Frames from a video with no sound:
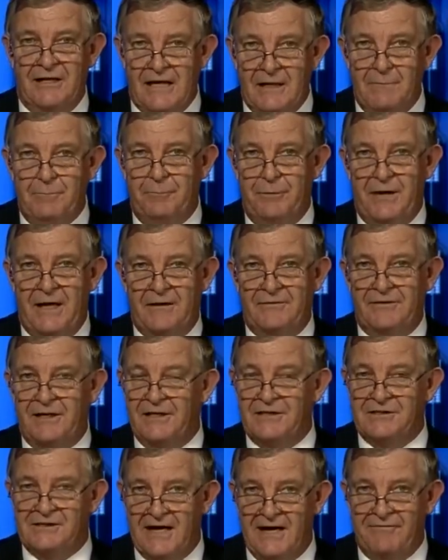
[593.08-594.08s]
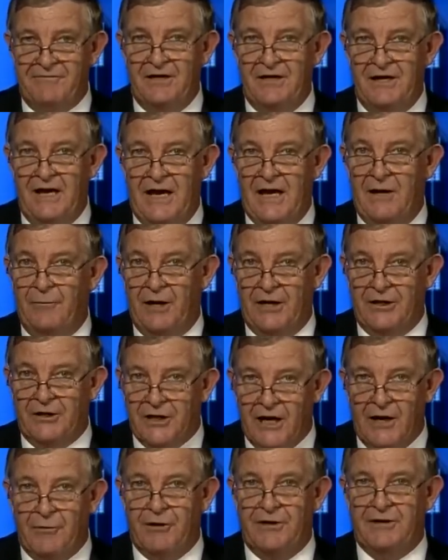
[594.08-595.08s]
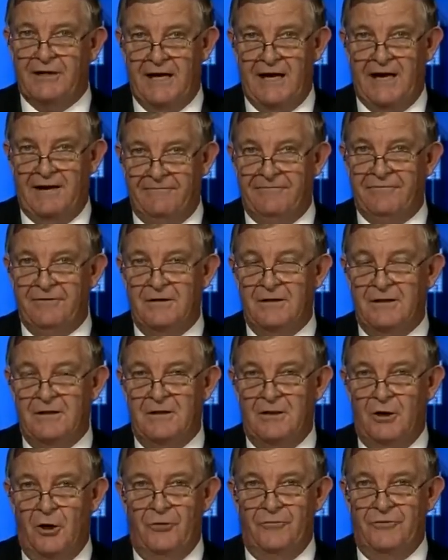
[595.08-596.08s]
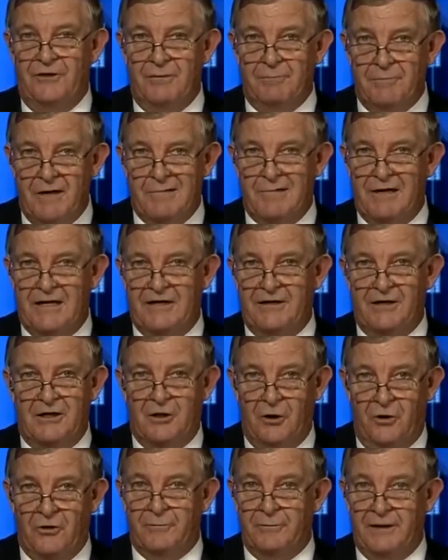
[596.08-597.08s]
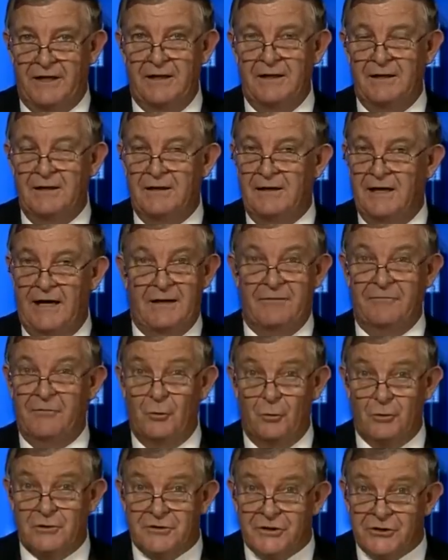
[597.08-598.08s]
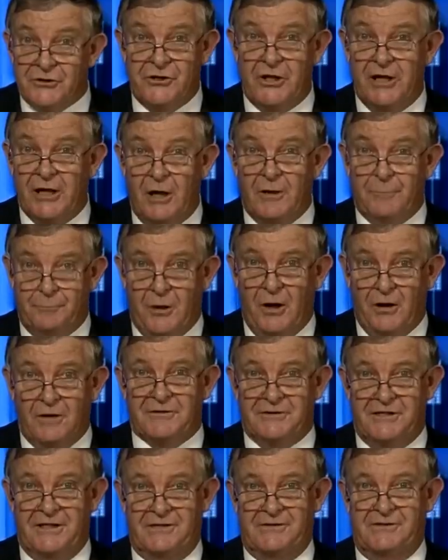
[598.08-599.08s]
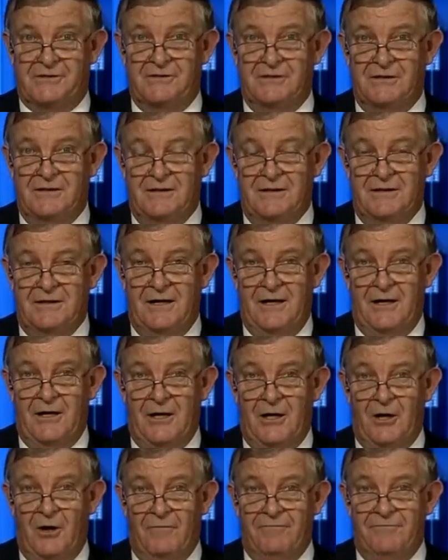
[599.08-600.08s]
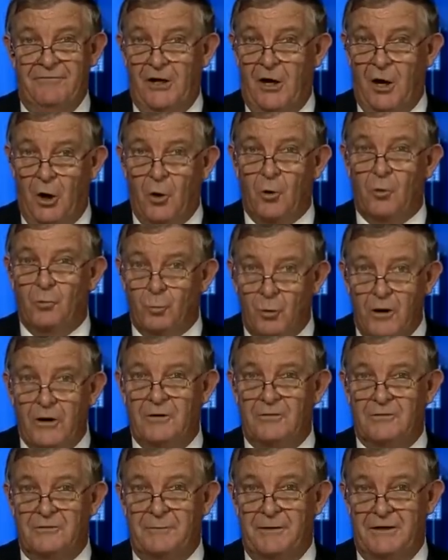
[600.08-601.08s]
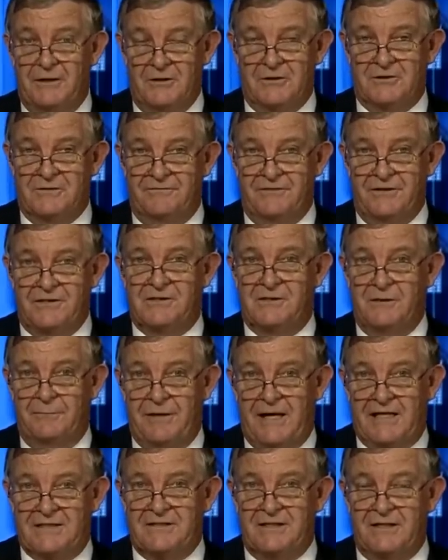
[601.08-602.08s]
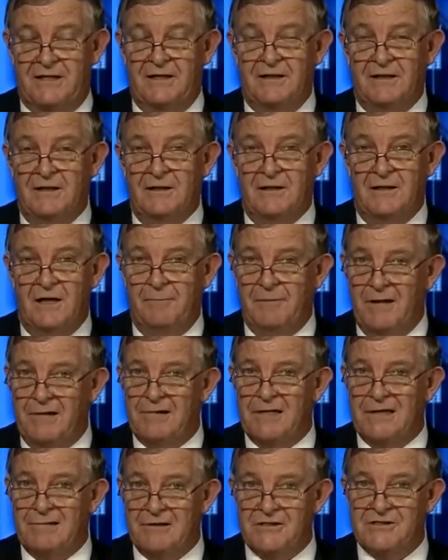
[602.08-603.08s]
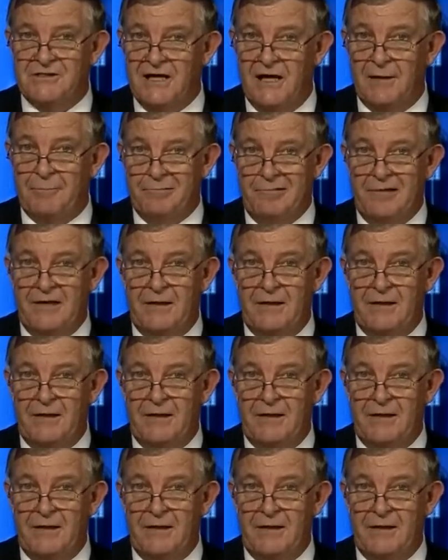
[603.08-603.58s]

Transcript: Now, the impact that is having now and going to have on the American economy and, of course, the geopolitics of the whole world because of this capacity. America is now